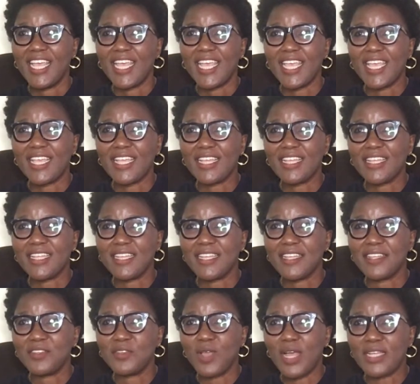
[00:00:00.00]

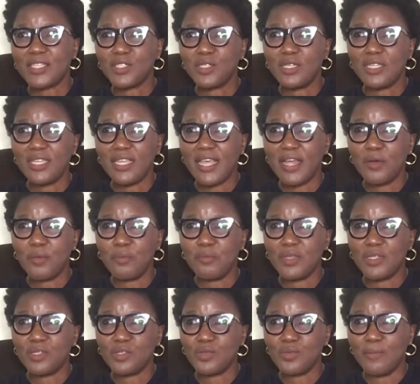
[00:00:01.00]
You actually help
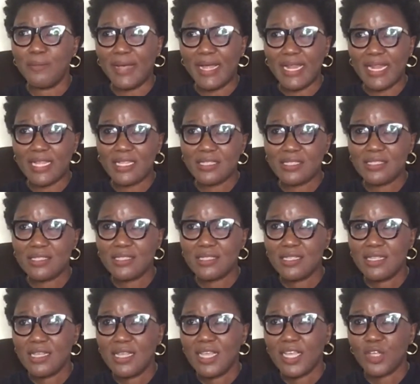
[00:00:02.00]
me to balance,
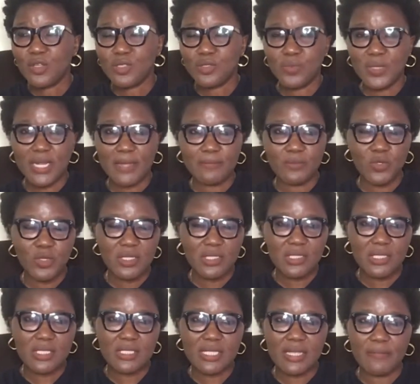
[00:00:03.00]
because when I'm doing
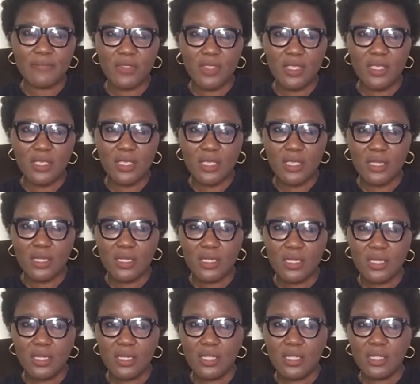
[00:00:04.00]
things, I'm thinking,
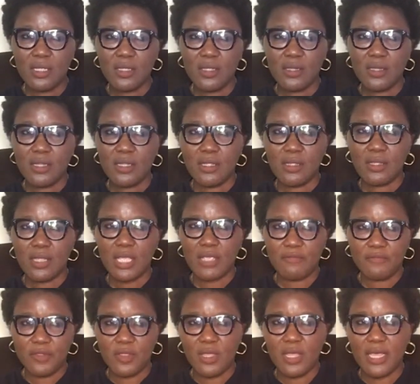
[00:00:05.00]

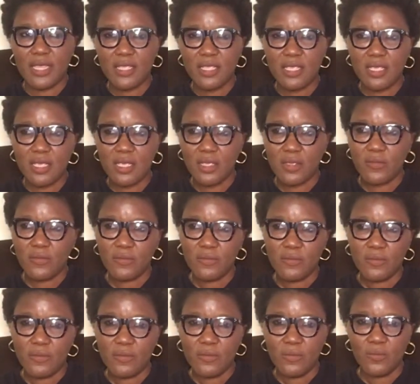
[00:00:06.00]
if they are here,
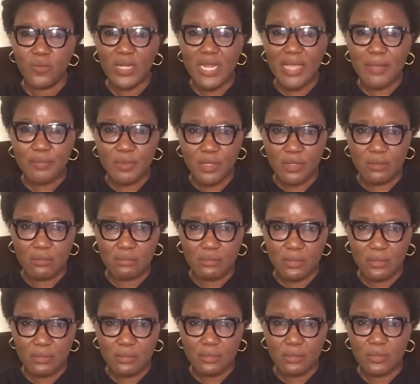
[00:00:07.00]
will
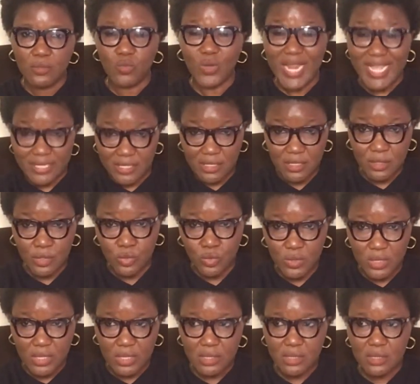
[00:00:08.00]
I still do
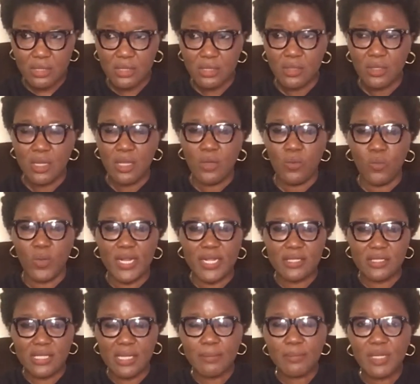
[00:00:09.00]
this? What
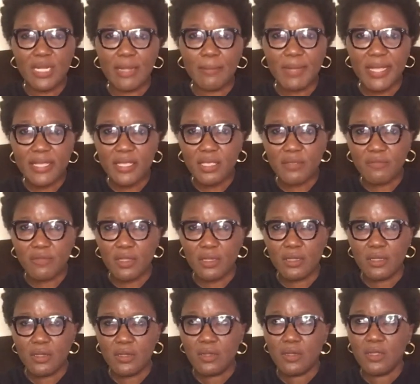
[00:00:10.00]
example am I giving?
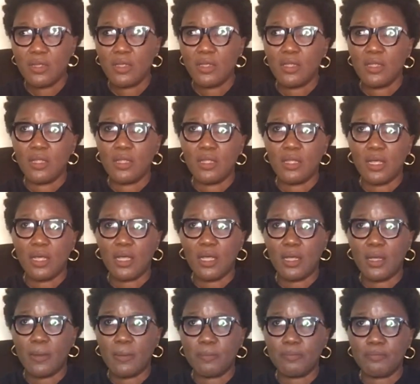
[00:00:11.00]

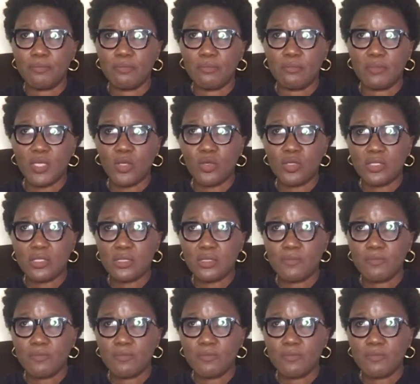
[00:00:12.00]
Because